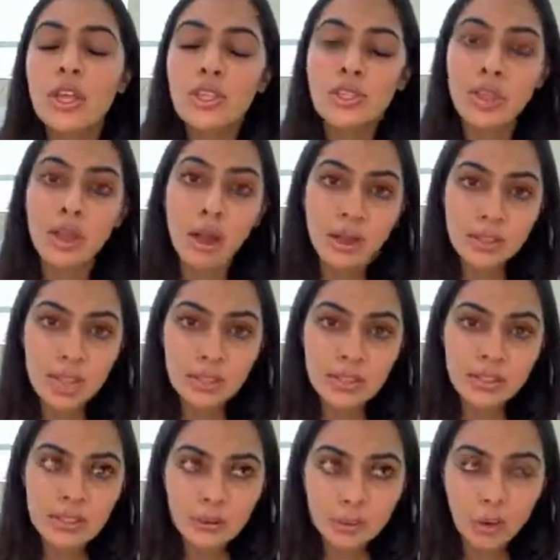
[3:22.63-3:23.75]
So I contacted
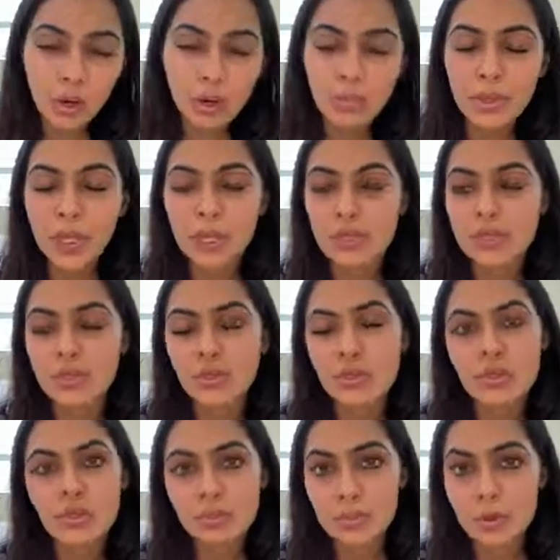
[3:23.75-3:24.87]
support because there was
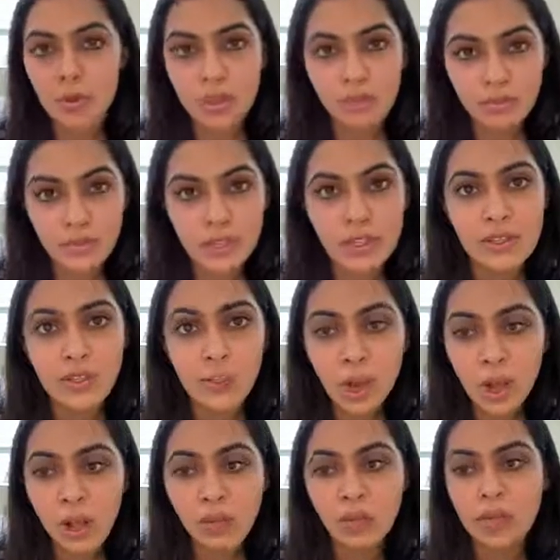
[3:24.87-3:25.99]
a smoking fee as
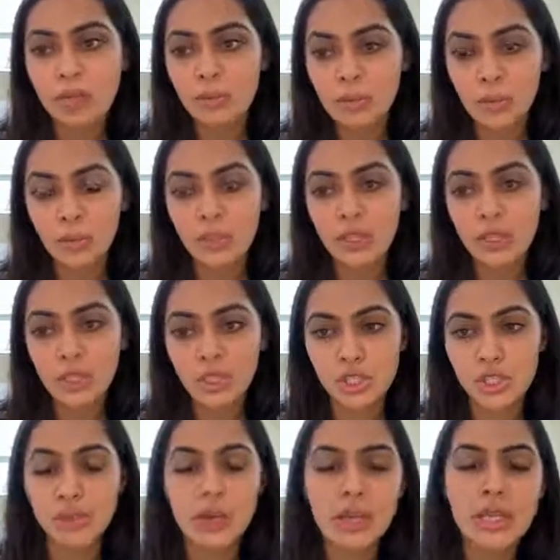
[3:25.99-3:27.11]
well, let them know what the
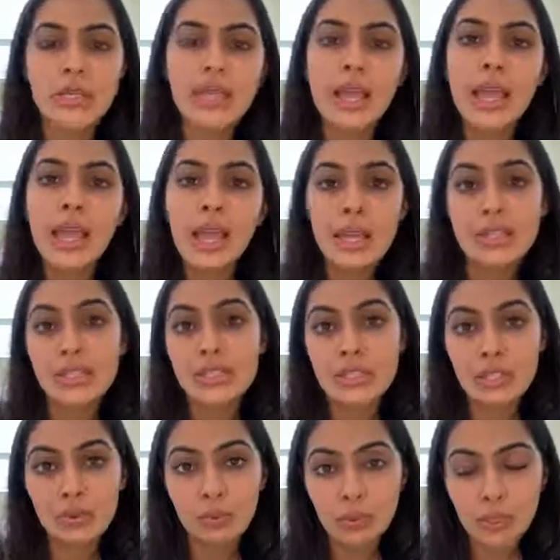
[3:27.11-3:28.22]
issue was, and to
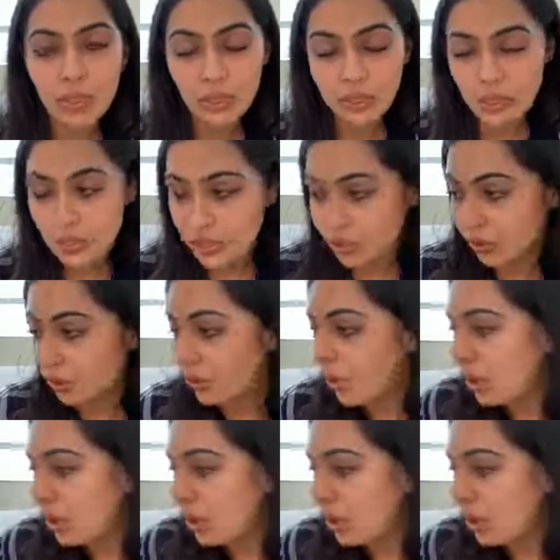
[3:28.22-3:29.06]
see what they could do.